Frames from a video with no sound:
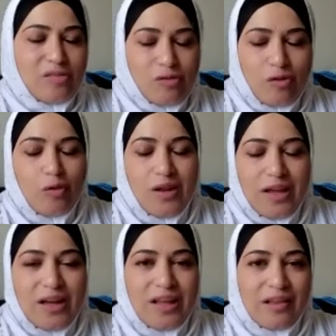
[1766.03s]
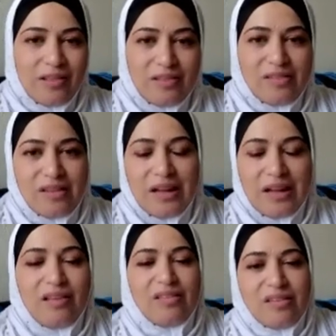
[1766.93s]
tune in and listen
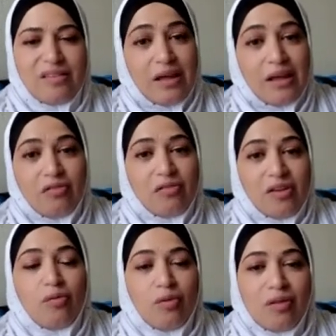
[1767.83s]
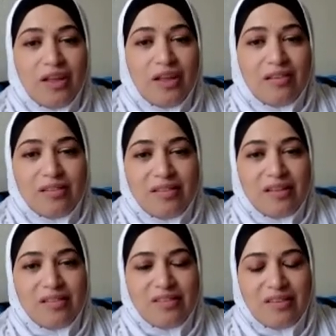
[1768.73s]
is a gift it really is it's